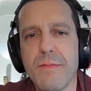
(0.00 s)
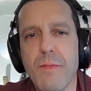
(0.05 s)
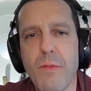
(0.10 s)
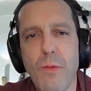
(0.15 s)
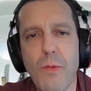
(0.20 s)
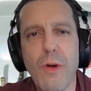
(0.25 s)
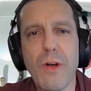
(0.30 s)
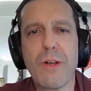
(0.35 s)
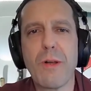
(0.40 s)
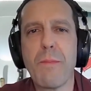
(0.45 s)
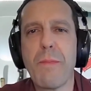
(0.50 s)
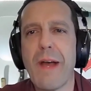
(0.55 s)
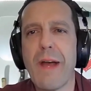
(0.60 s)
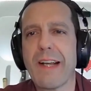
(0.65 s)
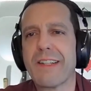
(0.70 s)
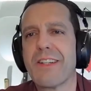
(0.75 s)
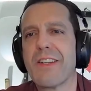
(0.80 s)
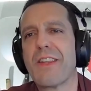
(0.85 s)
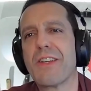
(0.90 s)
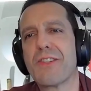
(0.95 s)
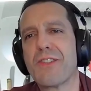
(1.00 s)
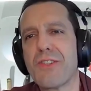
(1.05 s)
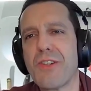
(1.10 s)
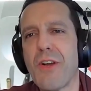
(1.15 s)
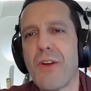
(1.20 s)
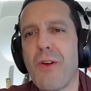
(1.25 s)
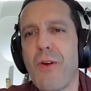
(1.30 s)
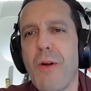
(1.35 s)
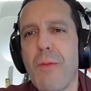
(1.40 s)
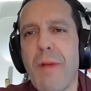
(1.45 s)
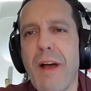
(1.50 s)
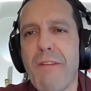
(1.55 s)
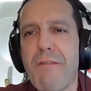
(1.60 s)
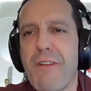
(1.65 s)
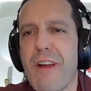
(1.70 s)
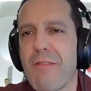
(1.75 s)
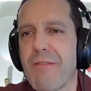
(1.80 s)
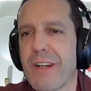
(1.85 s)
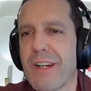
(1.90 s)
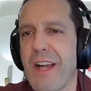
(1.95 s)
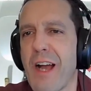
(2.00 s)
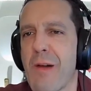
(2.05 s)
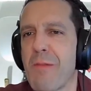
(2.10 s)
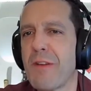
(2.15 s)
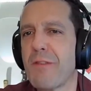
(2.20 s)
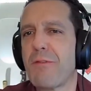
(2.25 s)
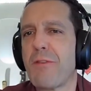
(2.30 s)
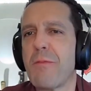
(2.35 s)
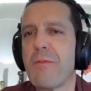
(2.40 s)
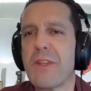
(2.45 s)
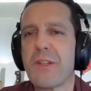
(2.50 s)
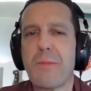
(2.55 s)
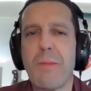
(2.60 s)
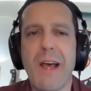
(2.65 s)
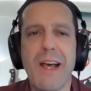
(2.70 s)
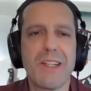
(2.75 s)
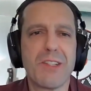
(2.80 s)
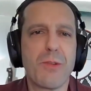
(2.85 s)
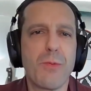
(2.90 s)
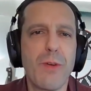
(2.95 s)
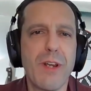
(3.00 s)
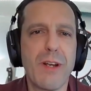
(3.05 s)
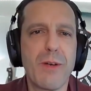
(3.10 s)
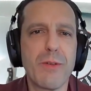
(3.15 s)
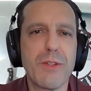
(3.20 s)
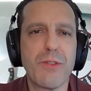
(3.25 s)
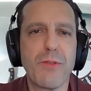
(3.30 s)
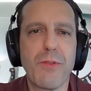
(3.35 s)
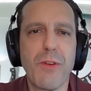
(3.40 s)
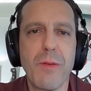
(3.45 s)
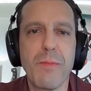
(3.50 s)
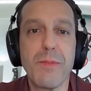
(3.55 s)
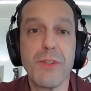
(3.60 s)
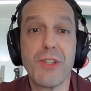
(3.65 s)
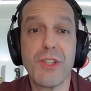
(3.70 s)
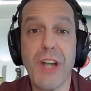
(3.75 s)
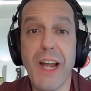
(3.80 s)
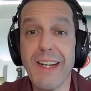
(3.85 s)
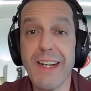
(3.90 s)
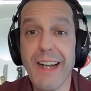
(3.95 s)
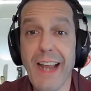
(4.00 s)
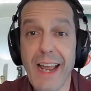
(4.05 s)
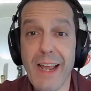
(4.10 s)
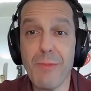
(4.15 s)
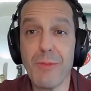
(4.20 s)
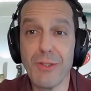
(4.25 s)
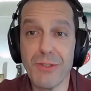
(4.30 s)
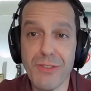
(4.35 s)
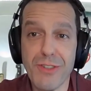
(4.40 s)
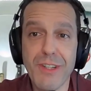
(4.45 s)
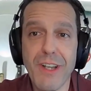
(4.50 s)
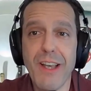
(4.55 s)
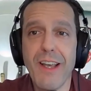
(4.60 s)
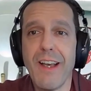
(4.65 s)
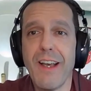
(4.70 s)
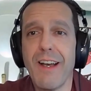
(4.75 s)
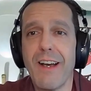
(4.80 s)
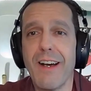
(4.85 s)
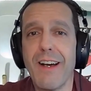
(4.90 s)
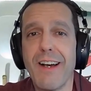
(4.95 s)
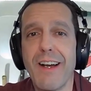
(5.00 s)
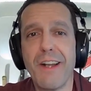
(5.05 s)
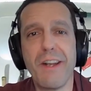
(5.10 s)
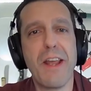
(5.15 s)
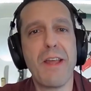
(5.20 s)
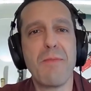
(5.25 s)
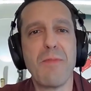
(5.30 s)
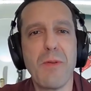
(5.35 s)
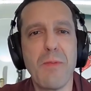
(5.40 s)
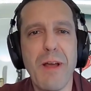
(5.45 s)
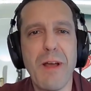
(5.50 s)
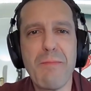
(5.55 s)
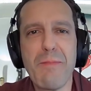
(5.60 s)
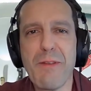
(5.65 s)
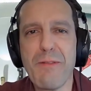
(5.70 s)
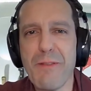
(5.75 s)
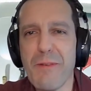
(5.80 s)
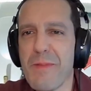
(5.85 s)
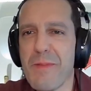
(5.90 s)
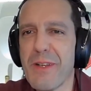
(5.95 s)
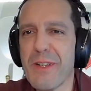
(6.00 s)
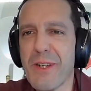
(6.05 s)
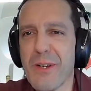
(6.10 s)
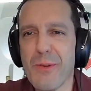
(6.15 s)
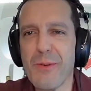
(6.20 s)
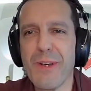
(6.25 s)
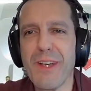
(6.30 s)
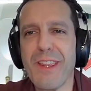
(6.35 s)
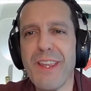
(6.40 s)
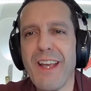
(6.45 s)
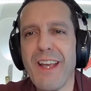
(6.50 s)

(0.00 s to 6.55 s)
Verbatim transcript: Welcome back to the show. My favorite comment from this past week was from Shane Gables, a name you might be familiar with.